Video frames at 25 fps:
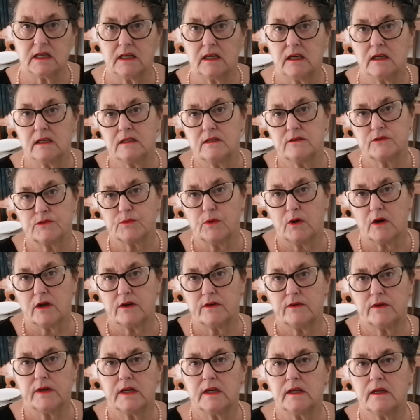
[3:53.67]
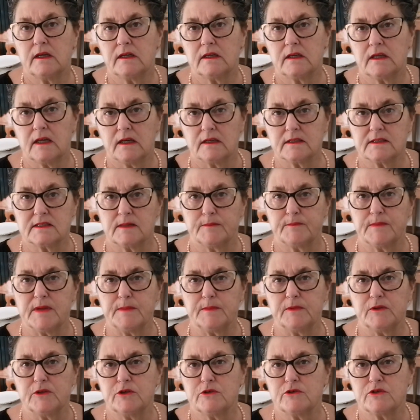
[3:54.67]
I use water in that. Some
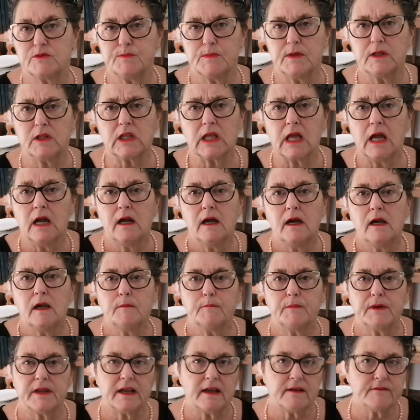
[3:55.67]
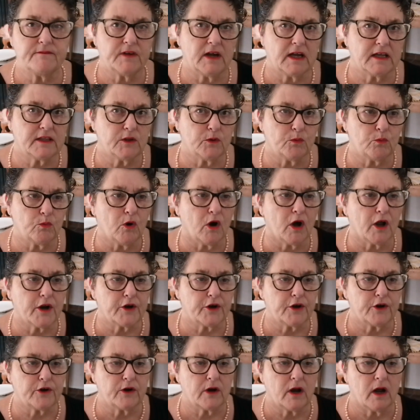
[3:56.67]
people use milk, but I find that
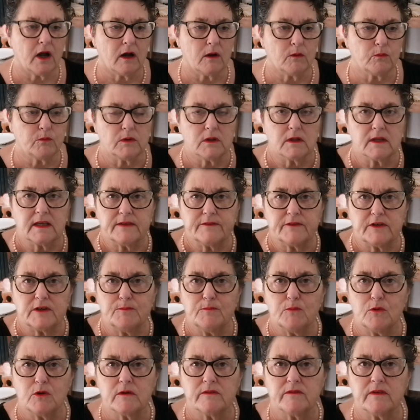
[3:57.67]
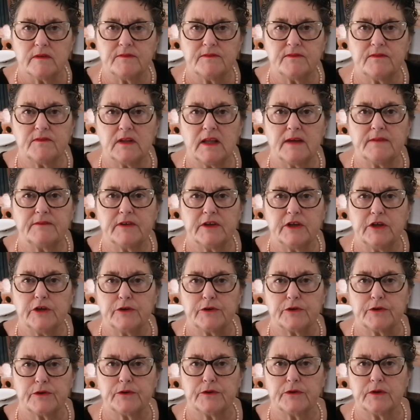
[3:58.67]
water will give it a more of a
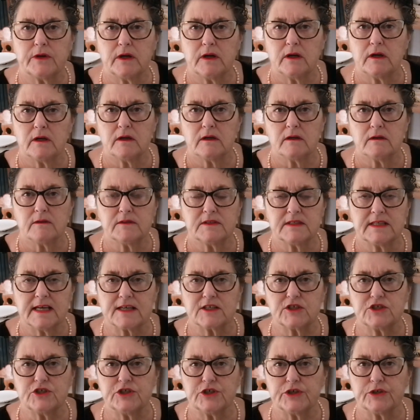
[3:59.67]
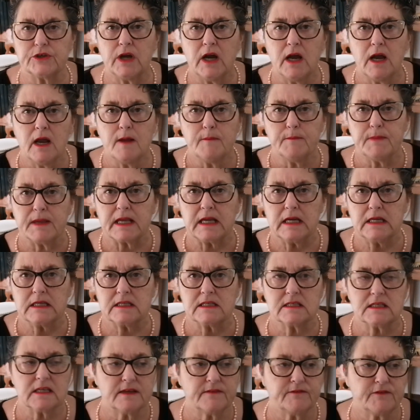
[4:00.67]
fluffier texture,
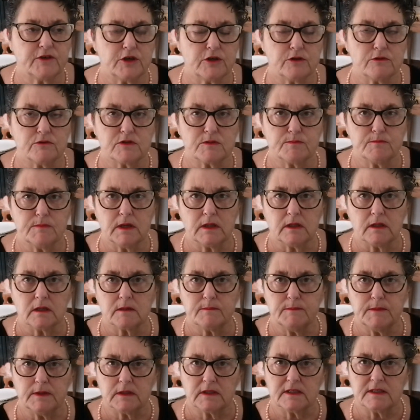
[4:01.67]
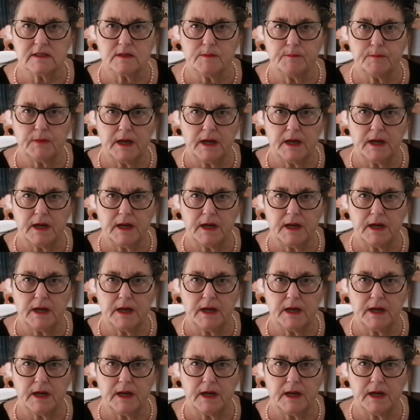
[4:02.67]
because if you use milk, milk is a